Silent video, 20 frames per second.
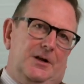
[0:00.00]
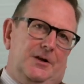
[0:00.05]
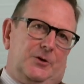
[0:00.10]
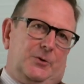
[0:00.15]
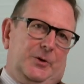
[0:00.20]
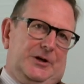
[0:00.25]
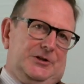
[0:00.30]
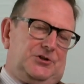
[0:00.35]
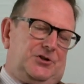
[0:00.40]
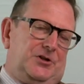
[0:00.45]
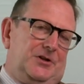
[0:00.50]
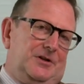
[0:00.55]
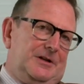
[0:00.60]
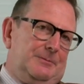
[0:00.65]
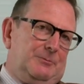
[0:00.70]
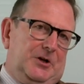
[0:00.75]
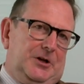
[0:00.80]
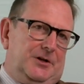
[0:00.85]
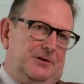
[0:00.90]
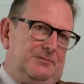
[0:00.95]
The question
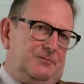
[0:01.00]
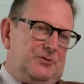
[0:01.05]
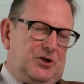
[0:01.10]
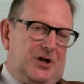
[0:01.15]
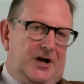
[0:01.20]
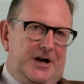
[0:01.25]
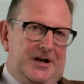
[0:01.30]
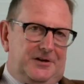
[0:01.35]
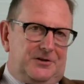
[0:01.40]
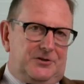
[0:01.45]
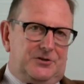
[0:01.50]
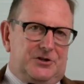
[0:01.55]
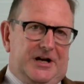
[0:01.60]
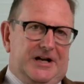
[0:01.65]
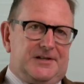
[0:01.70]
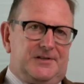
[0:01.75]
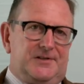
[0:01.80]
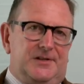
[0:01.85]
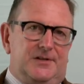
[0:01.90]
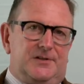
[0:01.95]
I'm going to try and
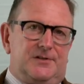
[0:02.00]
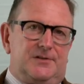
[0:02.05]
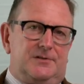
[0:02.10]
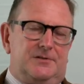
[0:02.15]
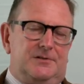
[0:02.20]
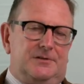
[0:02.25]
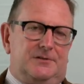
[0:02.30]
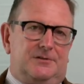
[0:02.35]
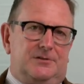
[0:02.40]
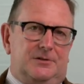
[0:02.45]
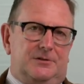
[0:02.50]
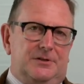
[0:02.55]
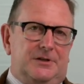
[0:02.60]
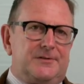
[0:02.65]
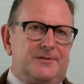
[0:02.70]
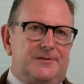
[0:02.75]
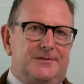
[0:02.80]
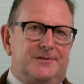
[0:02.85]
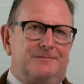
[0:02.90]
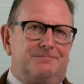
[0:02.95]
address is
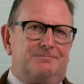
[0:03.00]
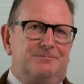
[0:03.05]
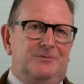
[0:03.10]
Does